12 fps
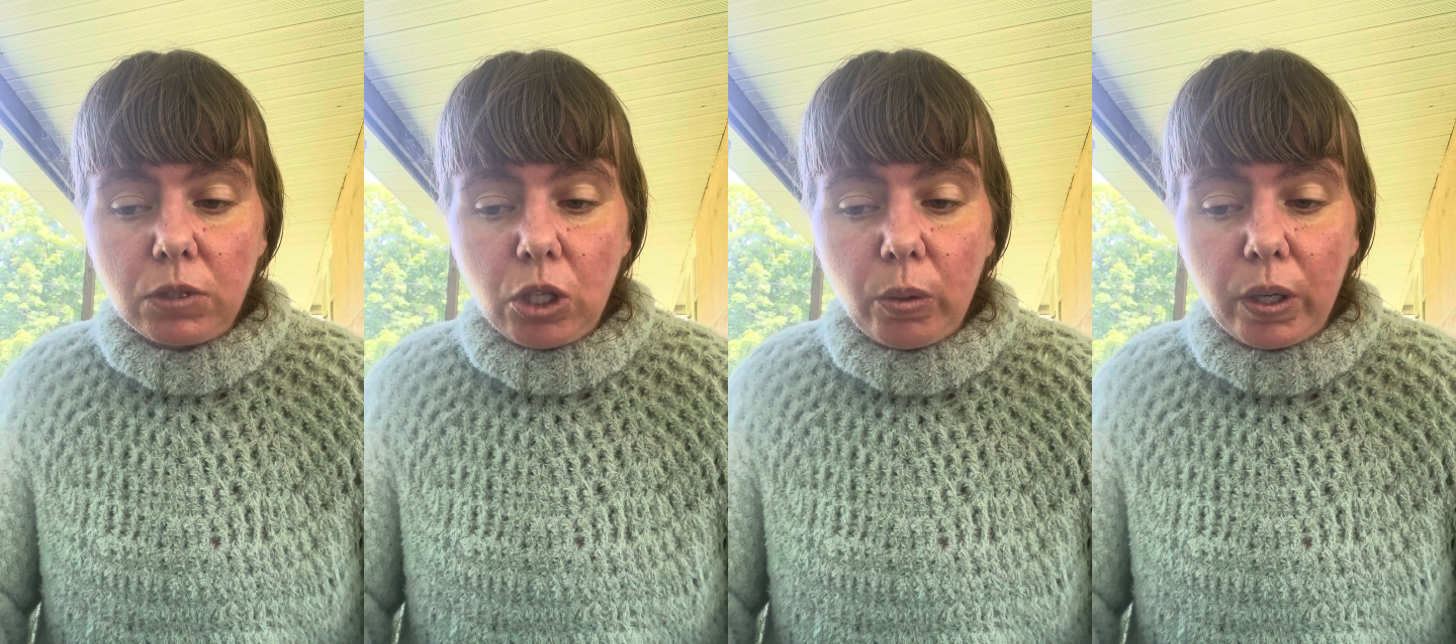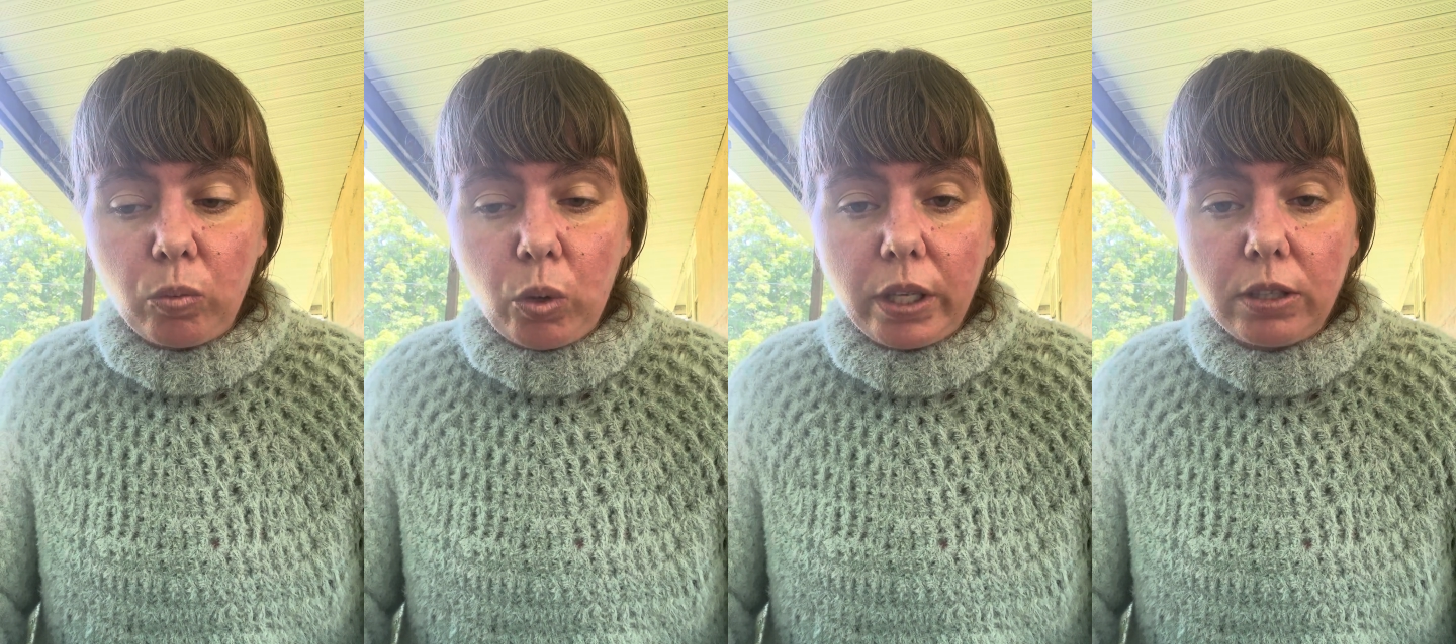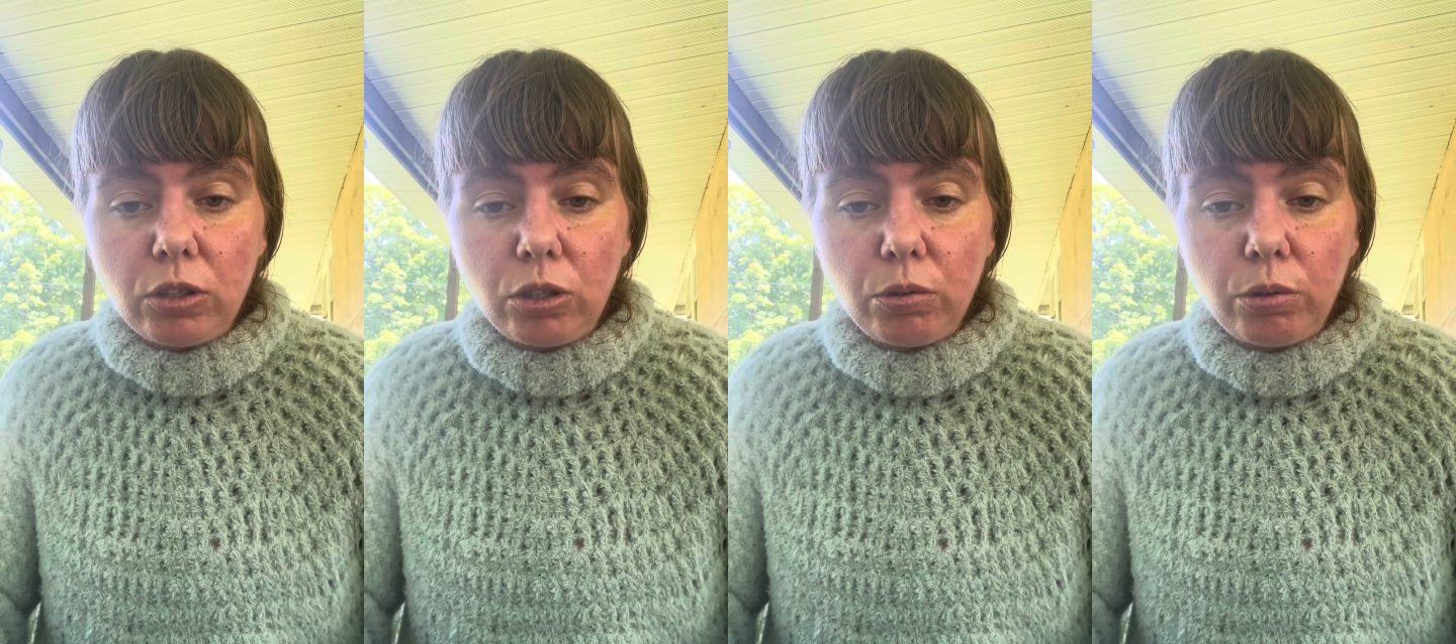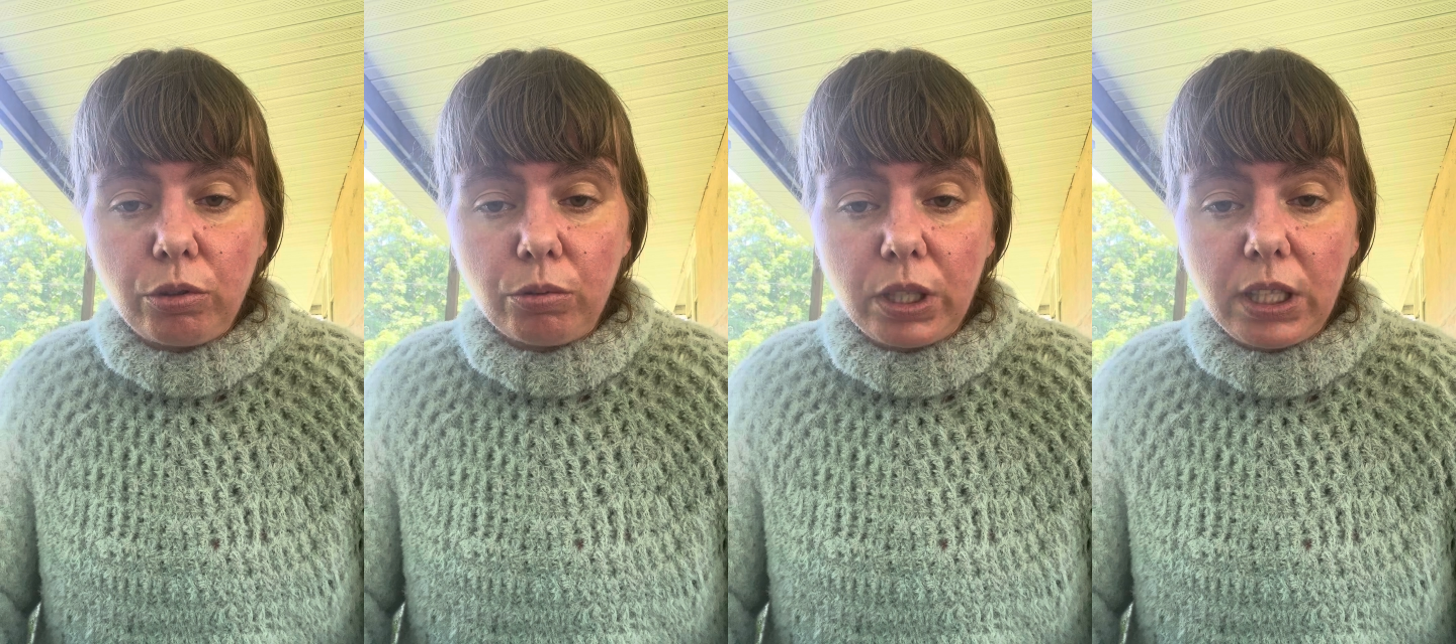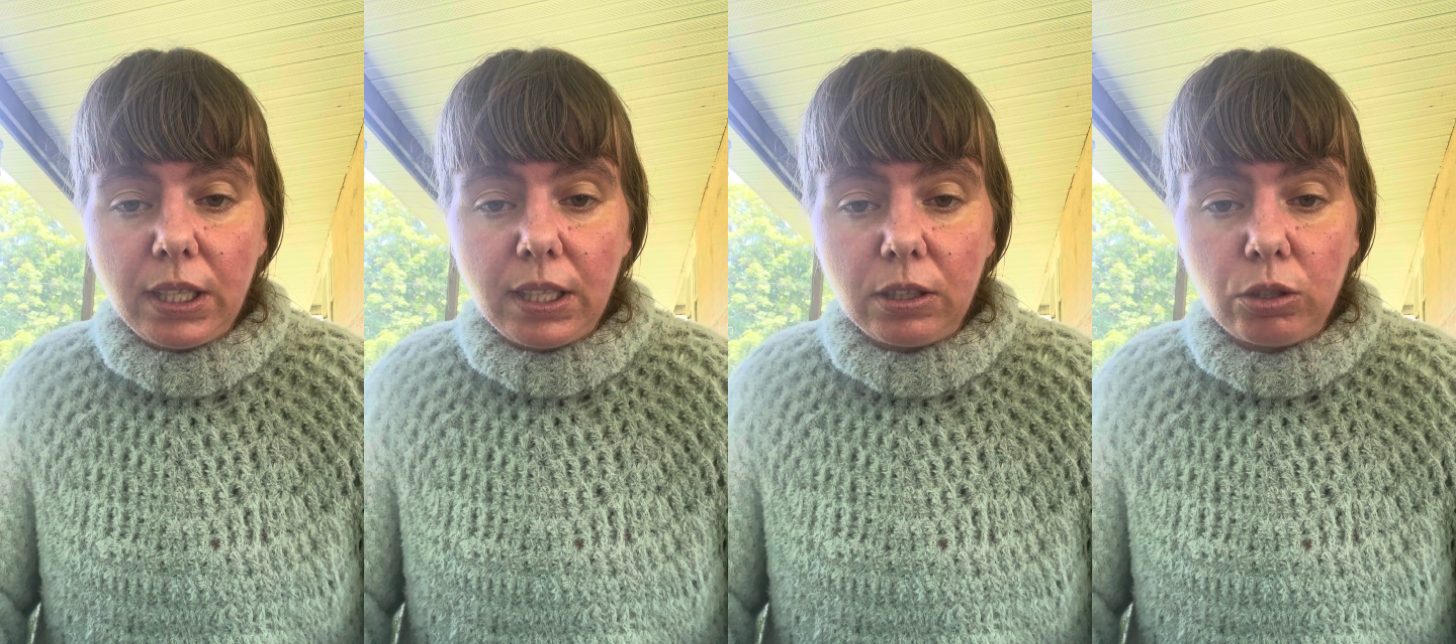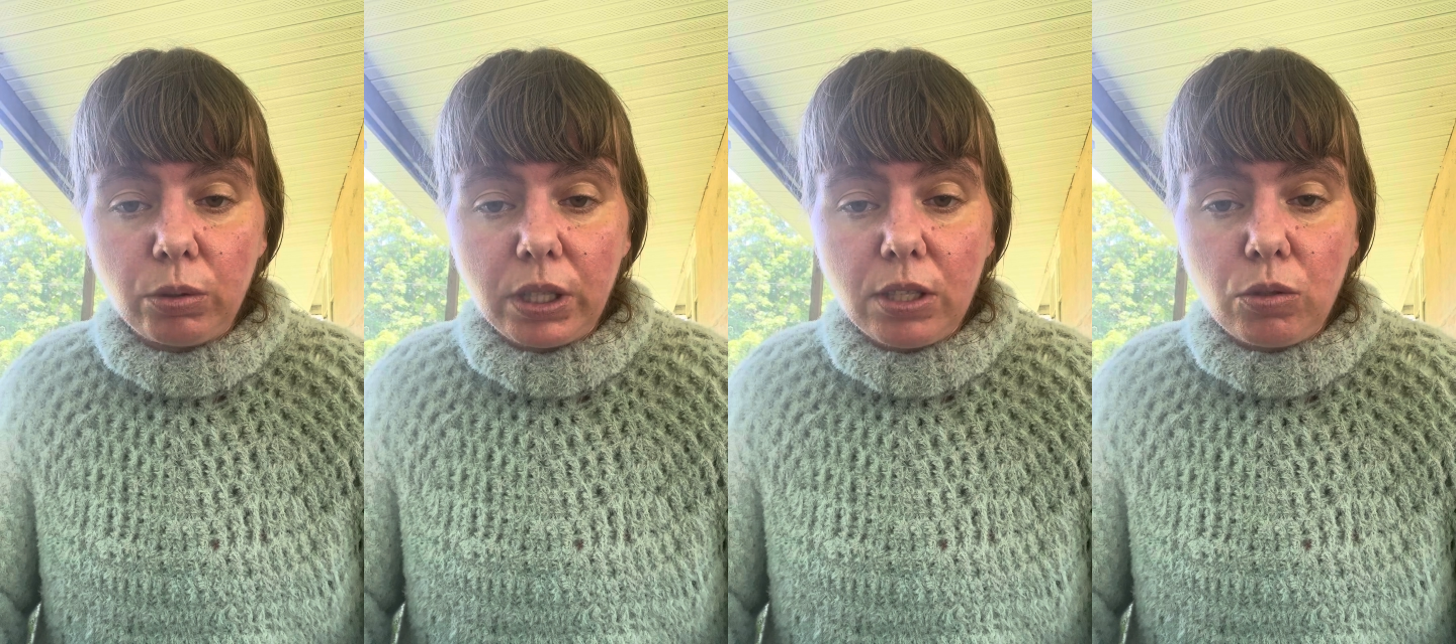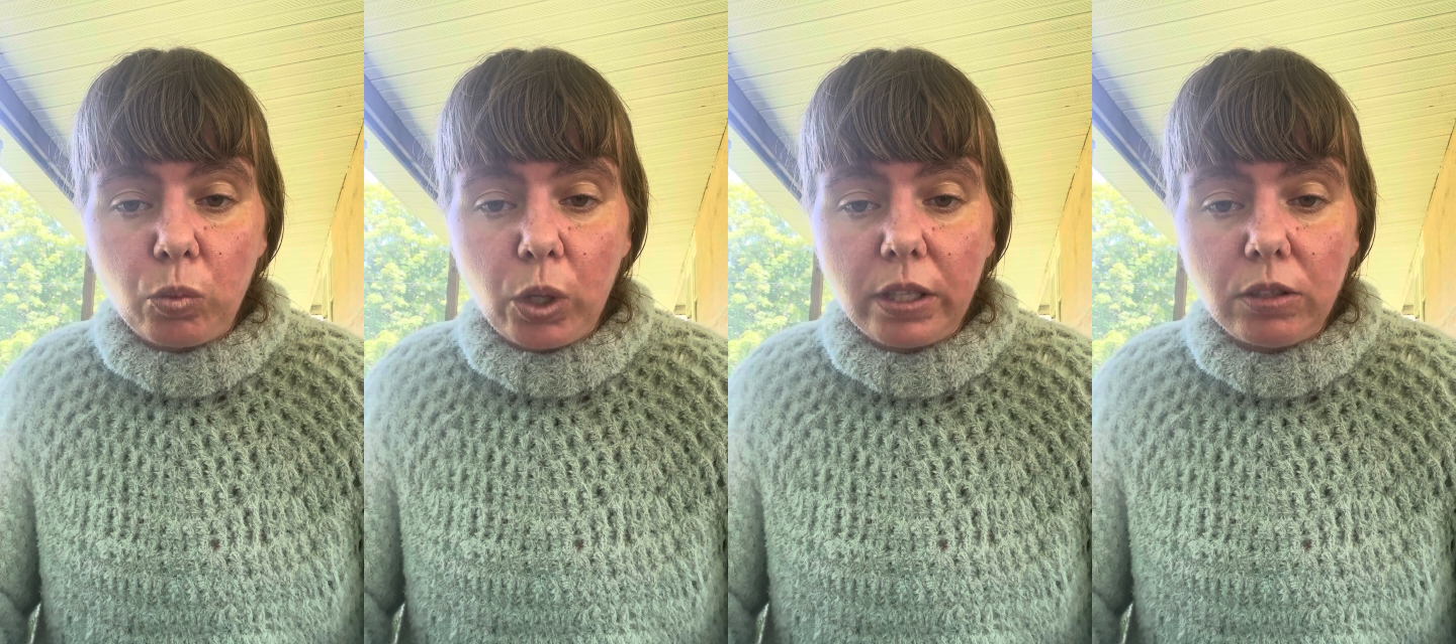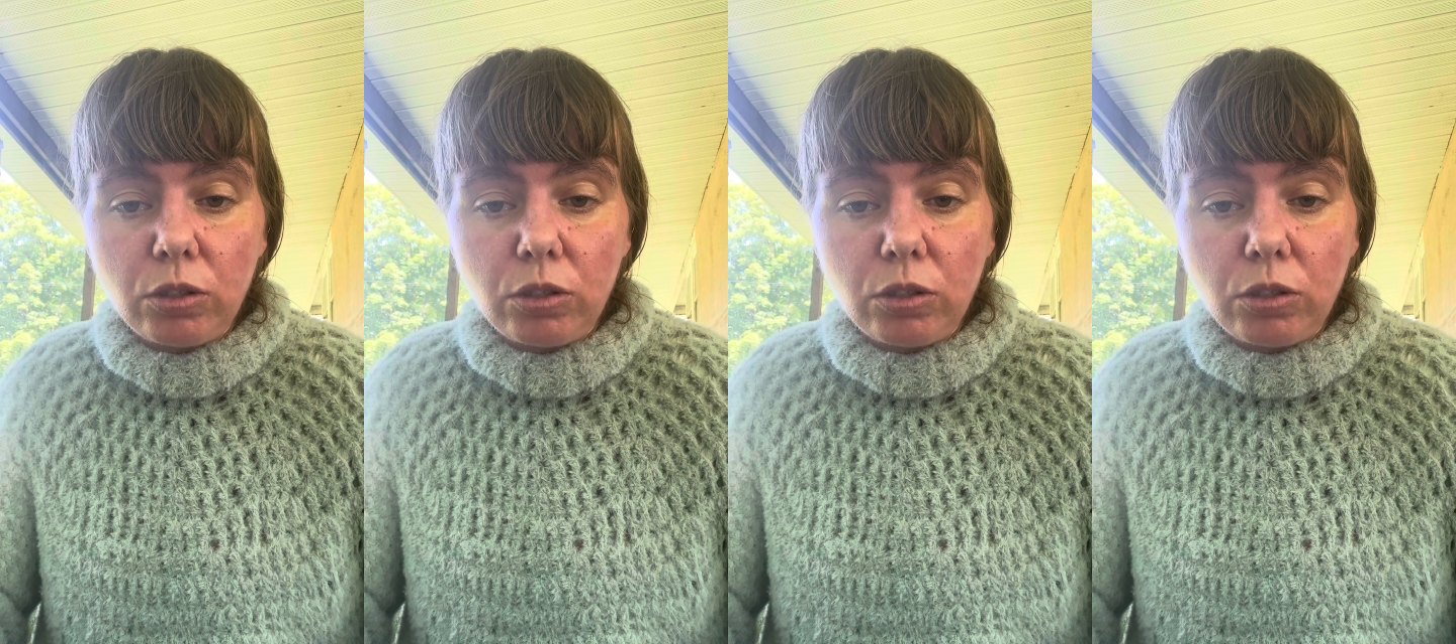going 1, 2, 3, increase, 1,